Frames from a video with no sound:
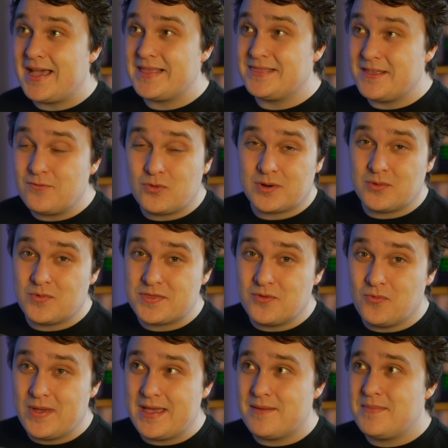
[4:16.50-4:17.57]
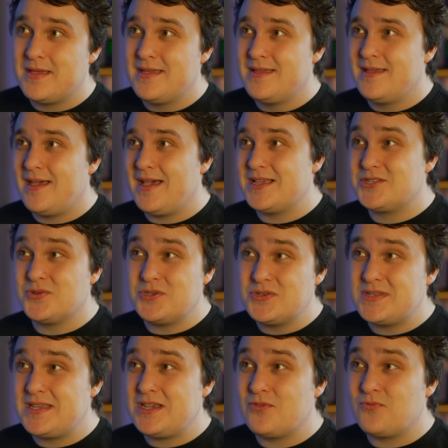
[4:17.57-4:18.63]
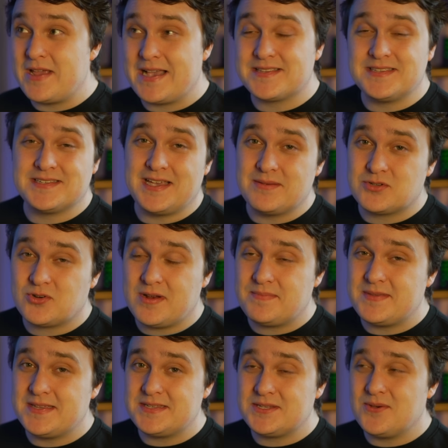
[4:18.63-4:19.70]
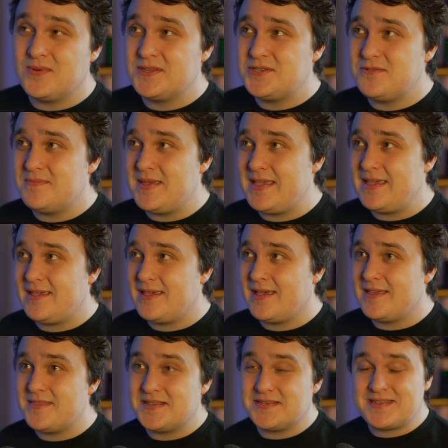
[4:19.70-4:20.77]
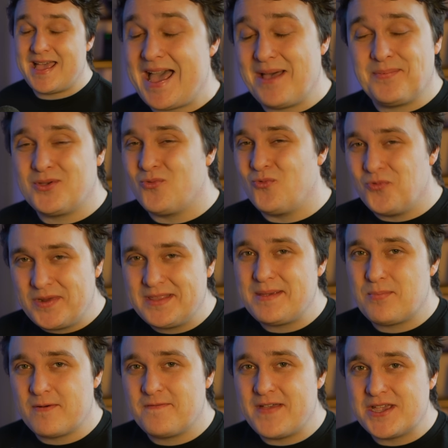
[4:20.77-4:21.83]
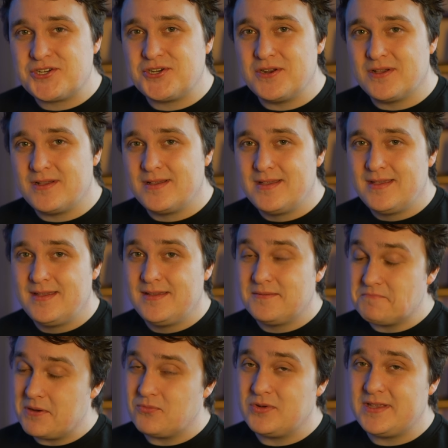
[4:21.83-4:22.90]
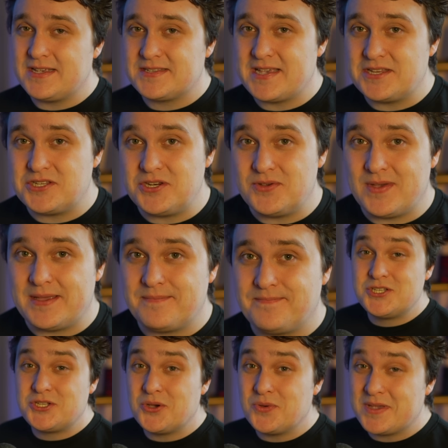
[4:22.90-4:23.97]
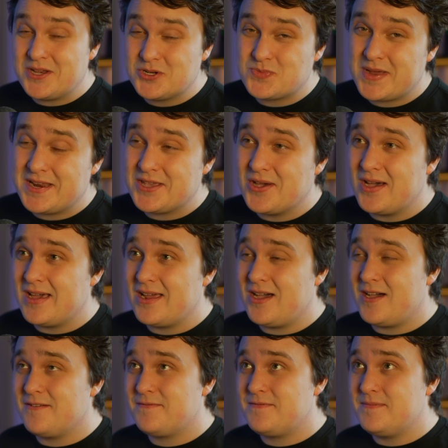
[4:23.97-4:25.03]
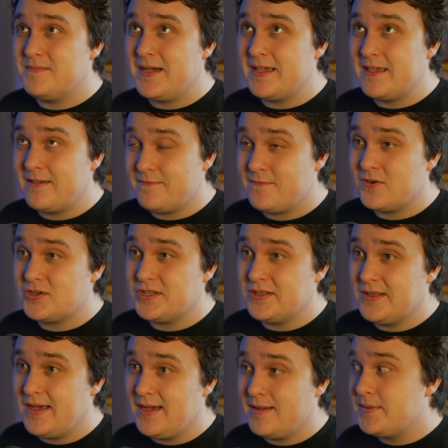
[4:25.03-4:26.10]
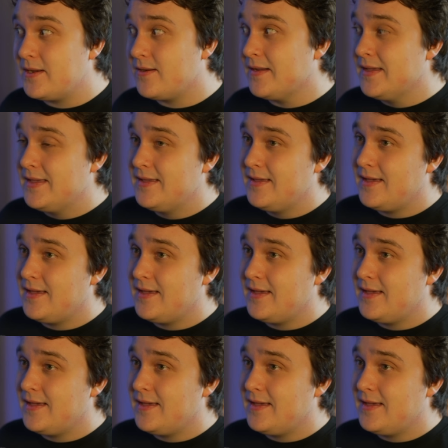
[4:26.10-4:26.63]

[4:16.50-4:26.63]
I love working with the web, so using React and TypeScript is going to make this app look really professional. I'm really excited to do it. So here's what I got off my first little hop here.